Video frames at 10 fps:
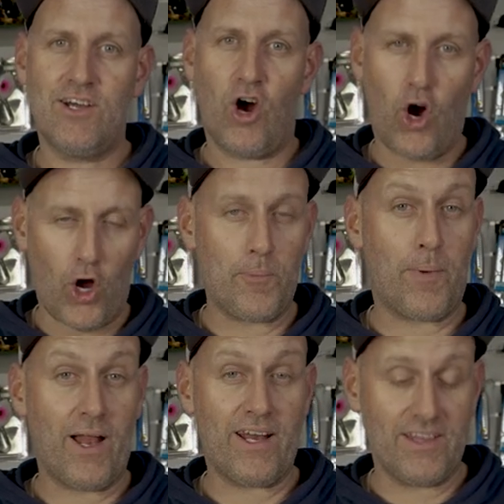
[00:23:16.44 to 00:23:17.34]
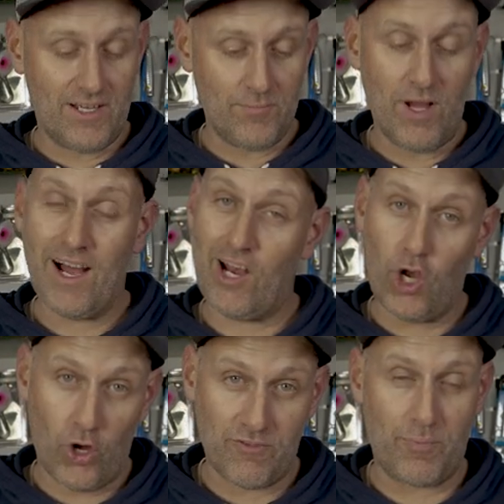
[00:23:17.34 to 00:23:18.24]
hot blood in them, a
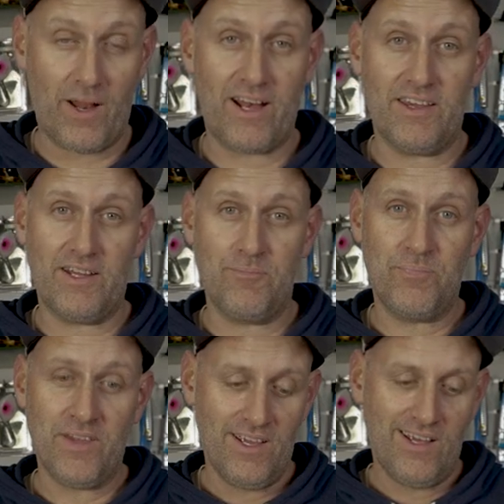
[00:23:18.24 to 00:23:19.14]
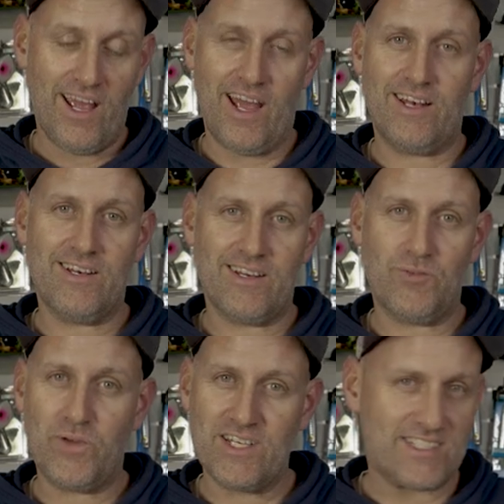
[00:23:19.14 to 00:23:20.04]
lot of blood in them. And
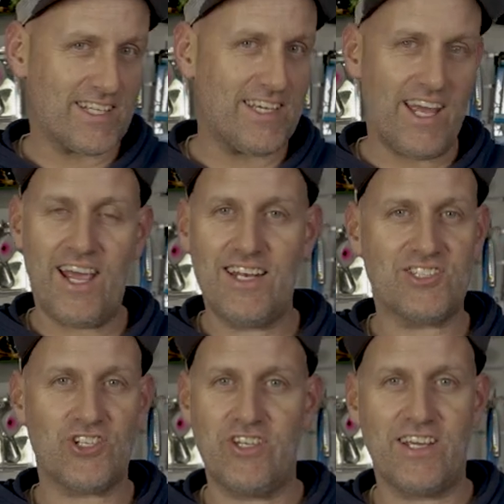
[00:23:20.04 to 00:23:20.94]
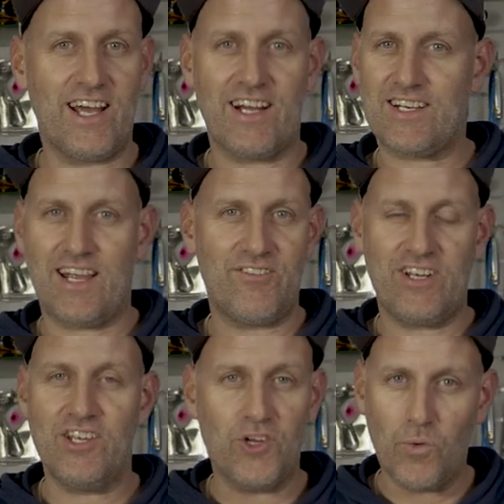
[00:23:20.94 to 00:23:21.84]
when you stick your hand inside their gut
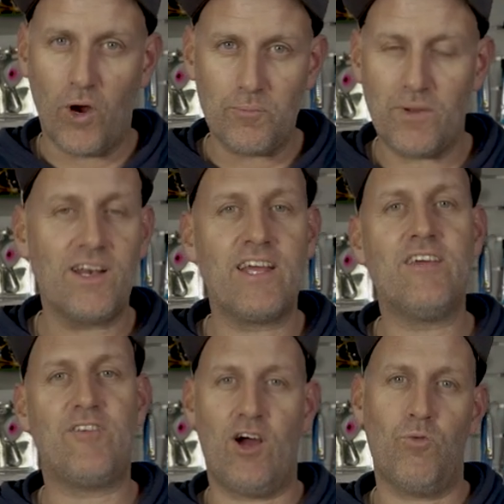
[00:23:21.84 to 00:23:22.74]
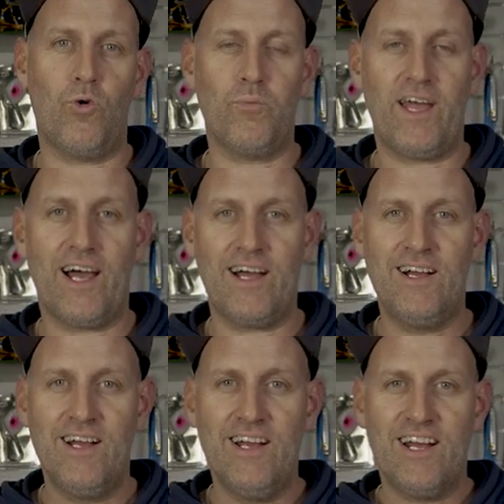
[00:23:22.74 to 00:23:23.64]
cavity, you won't believe how warm they are.
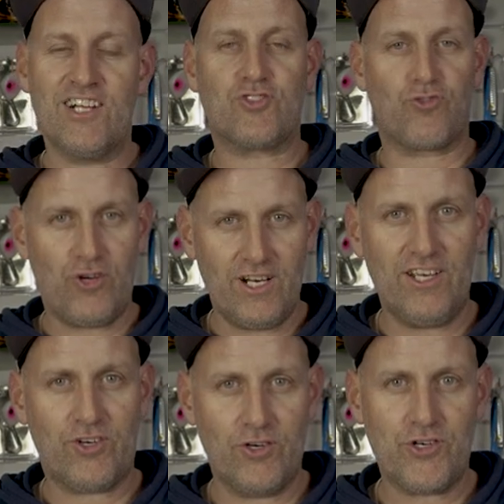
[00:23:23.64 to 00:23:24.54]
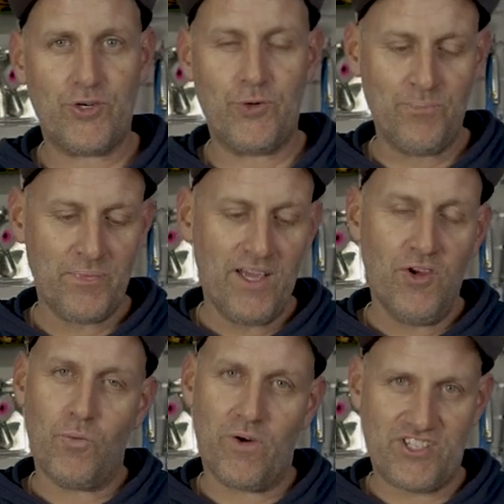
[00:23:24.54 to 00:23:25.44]
It's really crucial
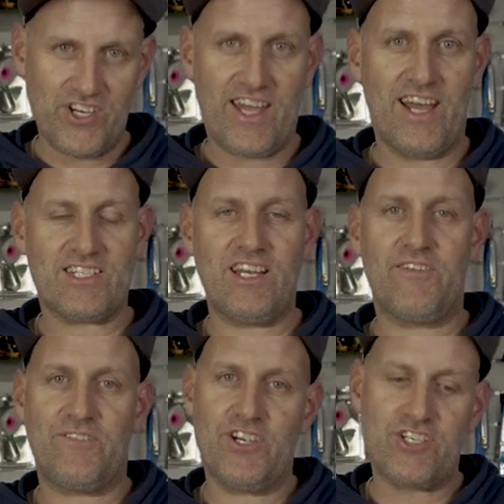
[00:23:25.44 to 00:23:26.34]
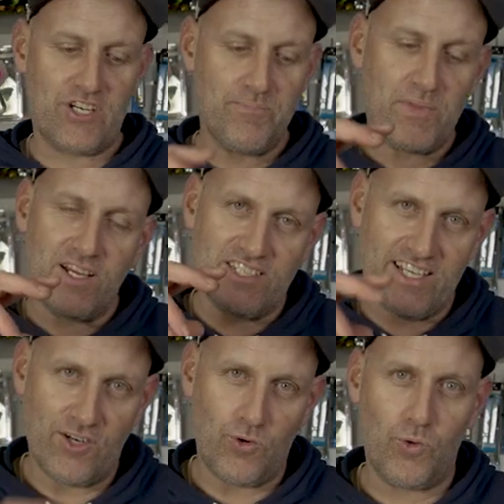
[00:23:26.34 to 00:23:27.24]
once you catch that fish to
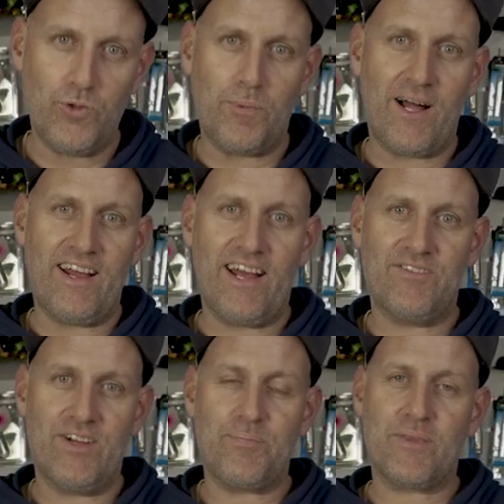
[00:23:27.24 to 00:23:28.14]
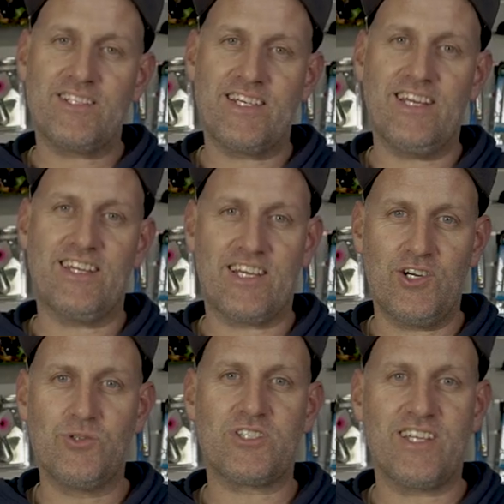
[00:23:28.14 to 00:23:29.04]
get all the blood out of it, to get the
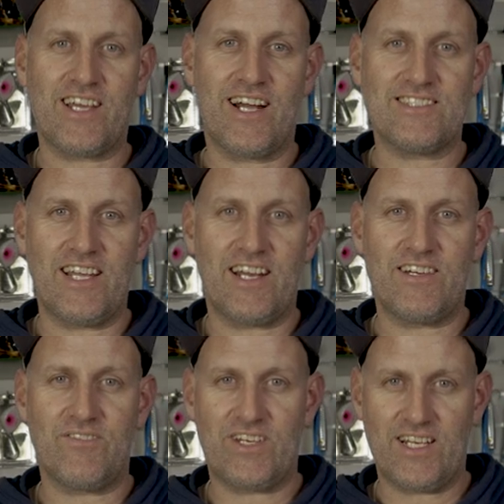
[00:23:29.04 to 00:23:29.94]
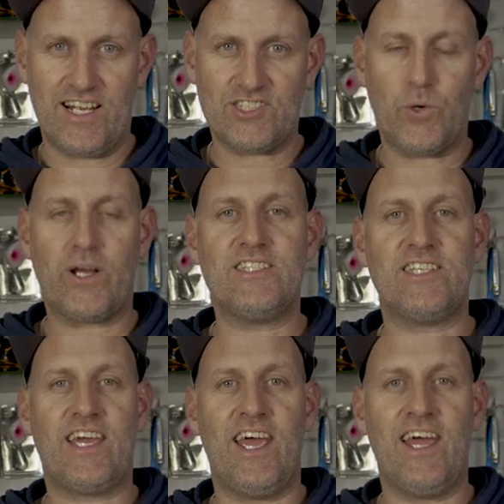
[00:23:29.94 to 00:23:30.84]
gills and the guts out of it as quick as
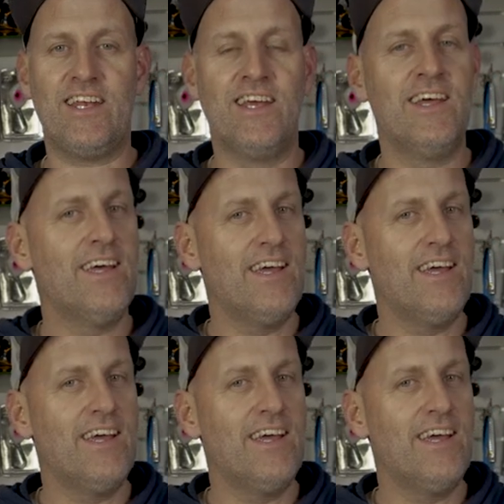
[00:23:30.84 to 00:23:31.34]
you can,